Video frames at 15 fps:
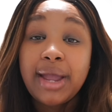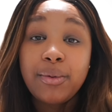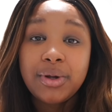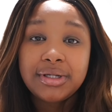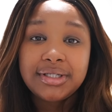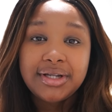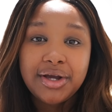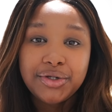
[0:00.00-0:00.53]

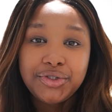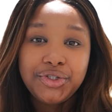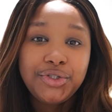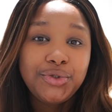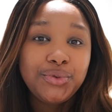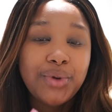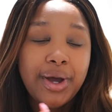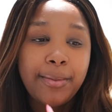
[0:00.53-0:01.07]
To talk to
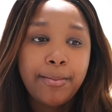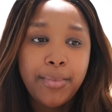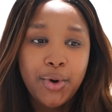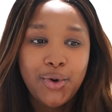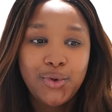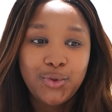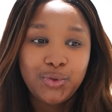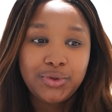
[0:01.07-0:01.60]
you
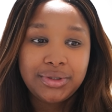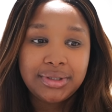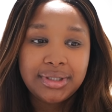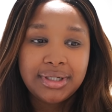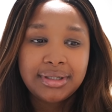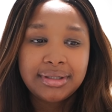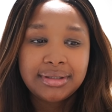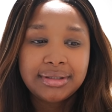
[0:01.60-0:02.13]
about
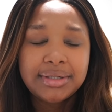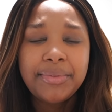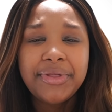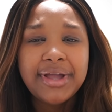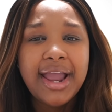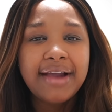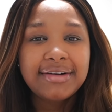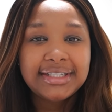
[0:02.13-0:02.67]

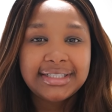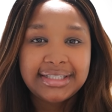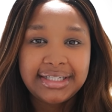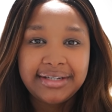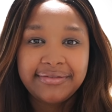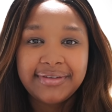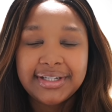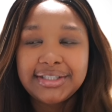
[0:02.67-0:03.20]
something I
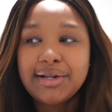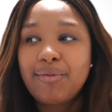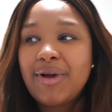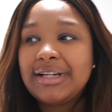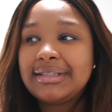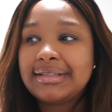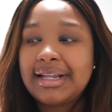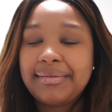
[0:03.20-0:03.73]
received.
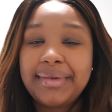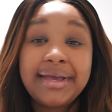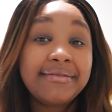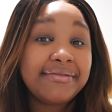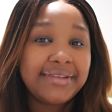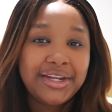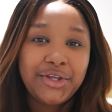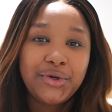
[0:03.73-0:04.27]
Someone sent me a
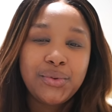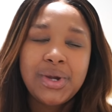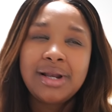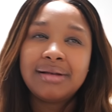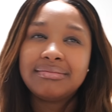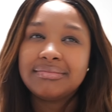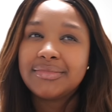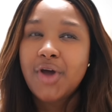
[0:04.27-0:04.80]
video,
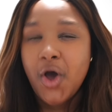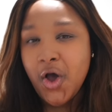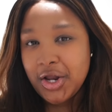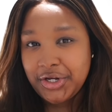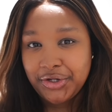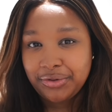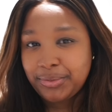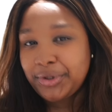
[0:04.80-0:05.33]
well,
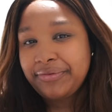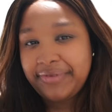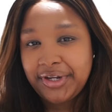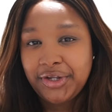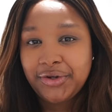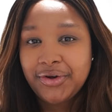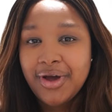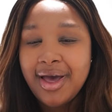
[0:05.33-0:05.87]
audio, but
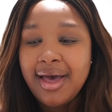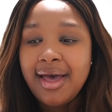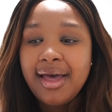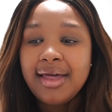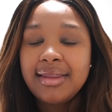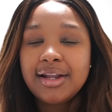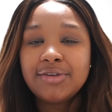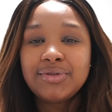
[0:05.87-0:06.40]
video.
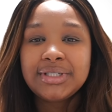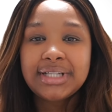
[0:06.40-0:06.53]
There was